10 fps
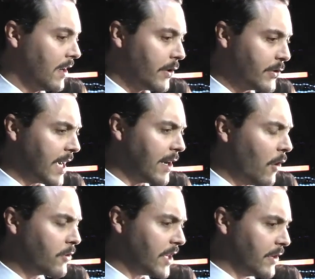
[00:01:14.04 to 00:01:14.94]
you said,
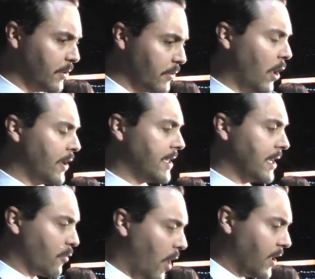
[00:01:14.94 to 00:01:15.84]
oh, you, not only
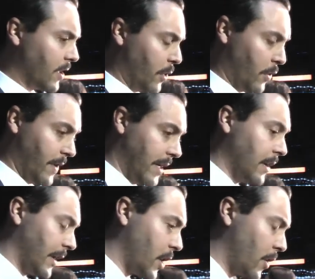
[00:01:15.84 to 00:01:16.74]
did he write the
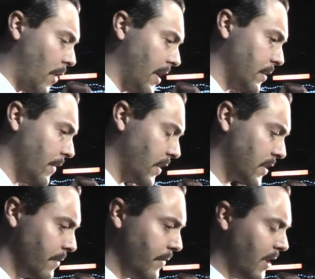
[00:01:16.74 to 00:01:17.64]
movie, like co writer with
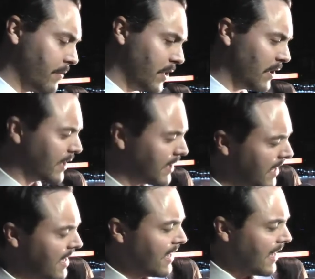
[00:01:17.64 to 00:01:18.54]
Austin Bunn, but like
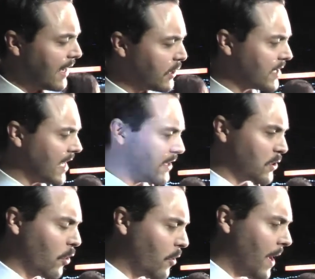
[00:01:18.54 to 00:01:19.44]
he just had
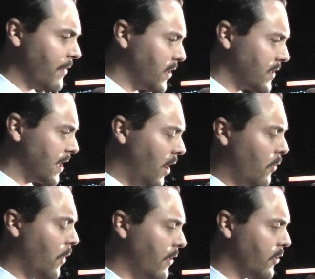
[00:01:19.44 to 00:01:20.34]
this aura about him that you said,
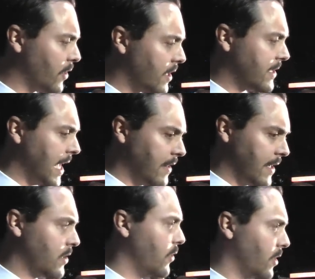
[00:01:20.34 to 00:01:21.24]
oh wow, you're going to take
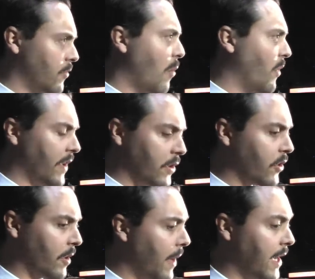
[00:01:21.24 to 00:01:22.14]
this and you're going to run with it and
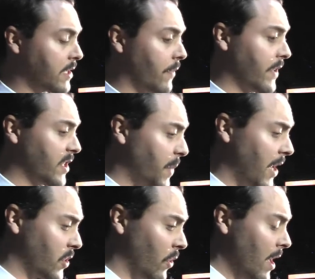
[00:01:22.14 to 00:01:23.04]
you're going to make something
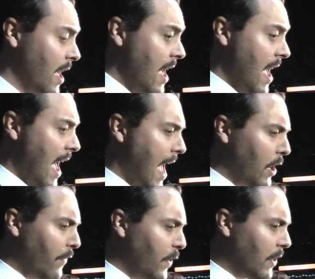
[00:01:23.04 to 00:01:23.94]
special.
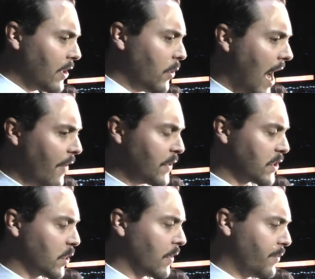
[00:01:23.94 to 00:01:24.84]
And I feel like you have
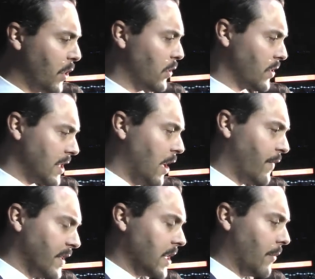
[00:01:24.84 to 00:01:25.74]
to sort of put
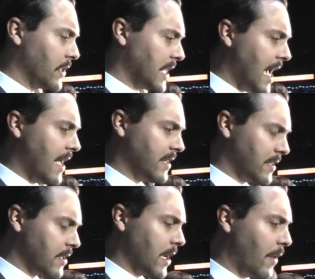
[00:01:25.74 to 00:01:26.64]
yourself in someone's hands
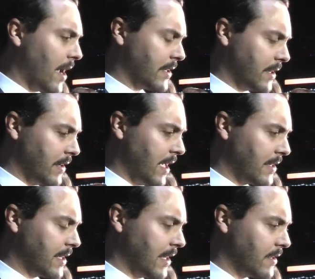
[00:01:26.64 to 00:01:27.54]
as a director in
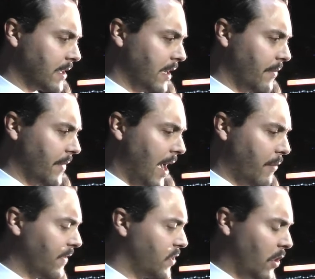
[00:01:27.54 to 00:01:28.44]
that sense. Um,
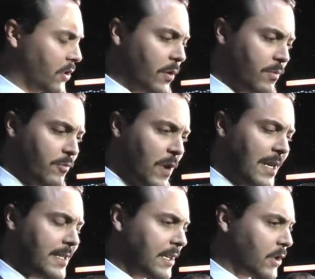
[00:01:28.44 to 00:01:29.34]
and with John, you
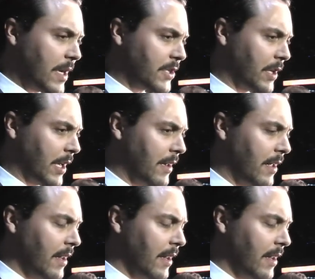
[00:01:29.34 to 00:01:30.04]
really didn't question it,